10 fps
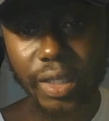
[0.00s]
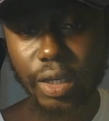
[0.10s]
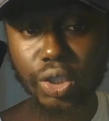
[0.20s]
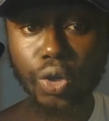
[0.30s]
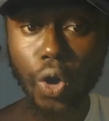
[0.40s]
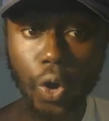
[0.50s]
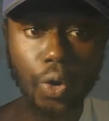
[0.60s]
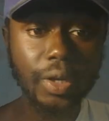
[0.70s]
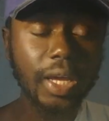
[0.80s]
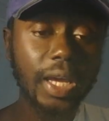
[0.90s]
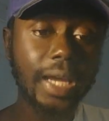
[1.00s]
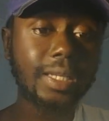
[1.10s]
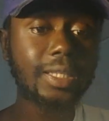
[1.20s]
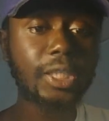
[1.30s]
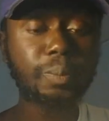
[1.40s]
It's cold and
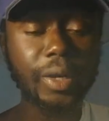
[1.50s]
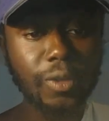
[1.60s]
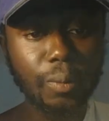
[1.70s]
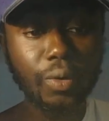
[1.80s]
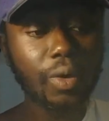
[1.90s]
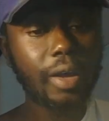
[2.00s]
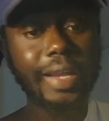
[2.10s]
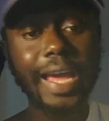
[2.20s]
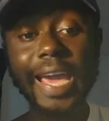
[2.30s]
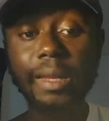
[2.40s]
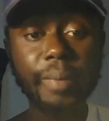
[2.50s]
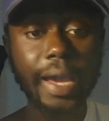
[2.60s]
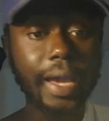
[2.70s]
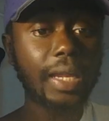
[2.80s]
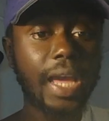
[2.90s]
it's despicable that any
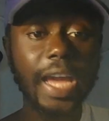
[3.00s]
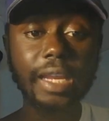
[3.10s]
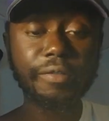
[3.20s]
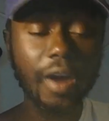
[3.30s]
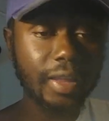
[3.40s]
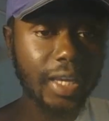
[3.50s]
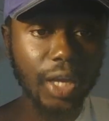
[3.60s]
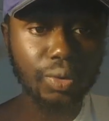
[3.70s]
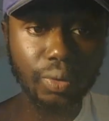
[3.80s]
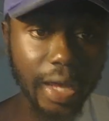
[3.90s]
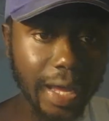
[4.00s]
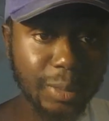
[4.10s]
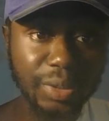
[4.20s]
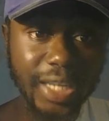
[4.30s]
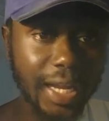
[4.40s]
man, any father can do that,
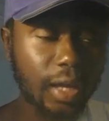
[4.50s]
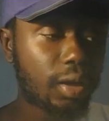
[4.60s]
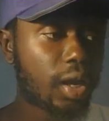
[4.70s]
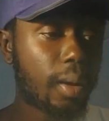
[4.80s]
especially